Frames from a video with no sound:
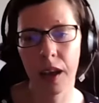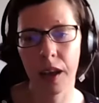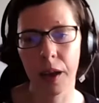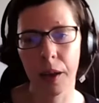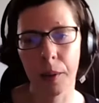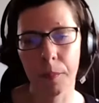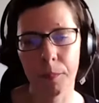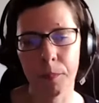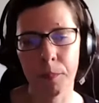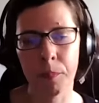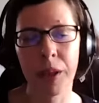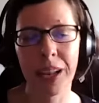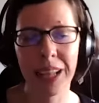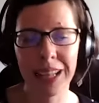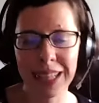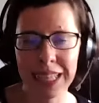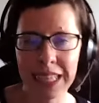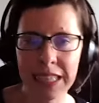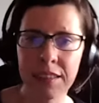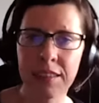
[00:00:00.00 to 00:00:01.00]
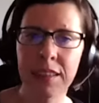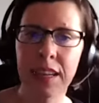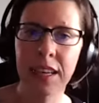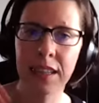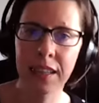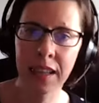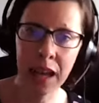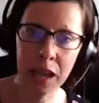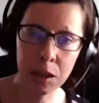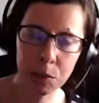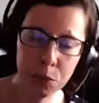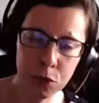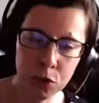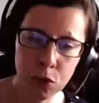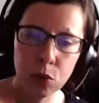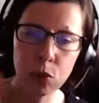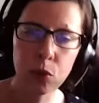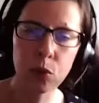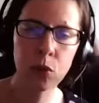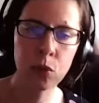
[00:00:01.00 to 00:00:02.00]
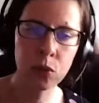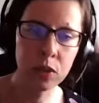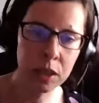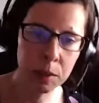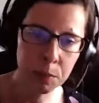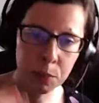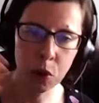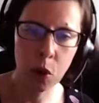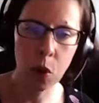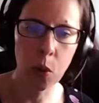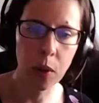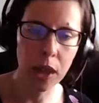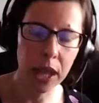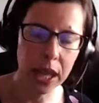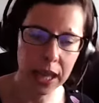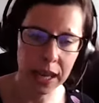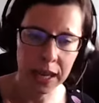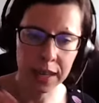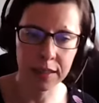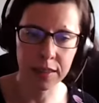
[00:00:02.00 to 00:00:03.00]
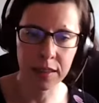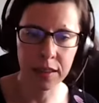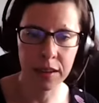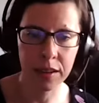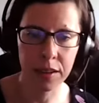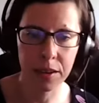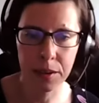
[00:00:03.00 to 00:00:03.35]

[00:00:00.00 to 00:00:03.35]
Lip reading: but at least it helps you to keep going and